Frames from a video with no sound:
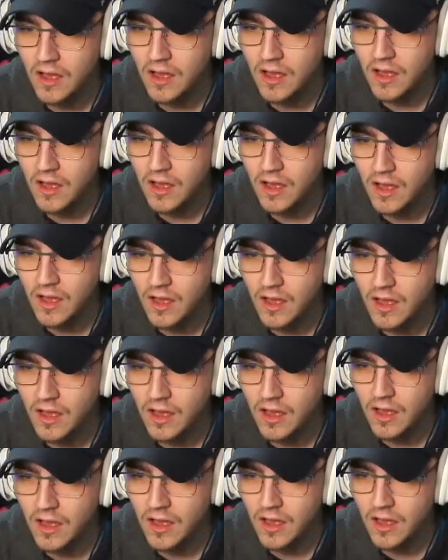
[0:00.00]

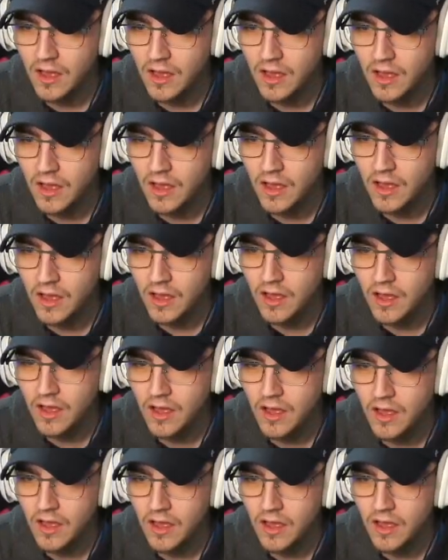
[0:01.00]

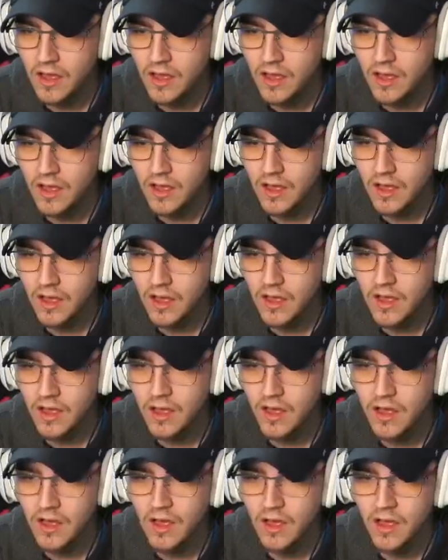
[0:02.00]

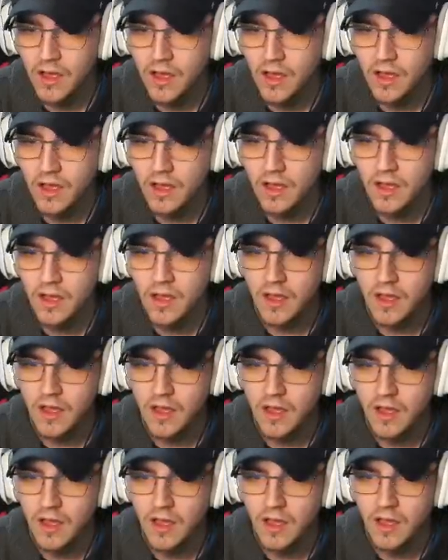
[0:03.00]

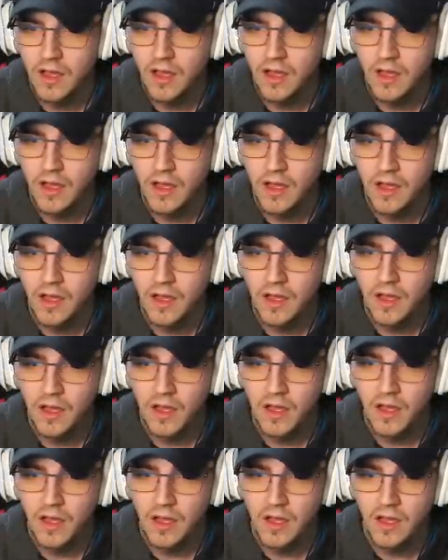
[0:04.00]

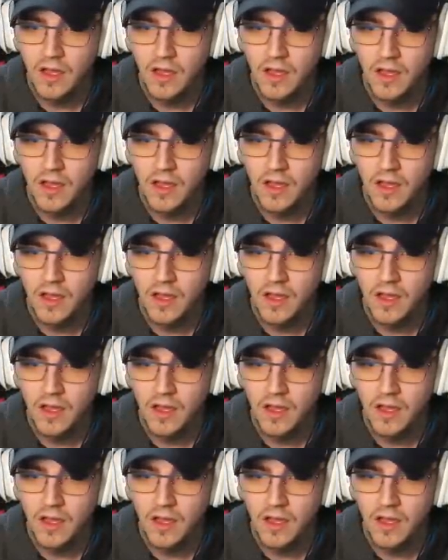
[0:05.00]
(no one is talking)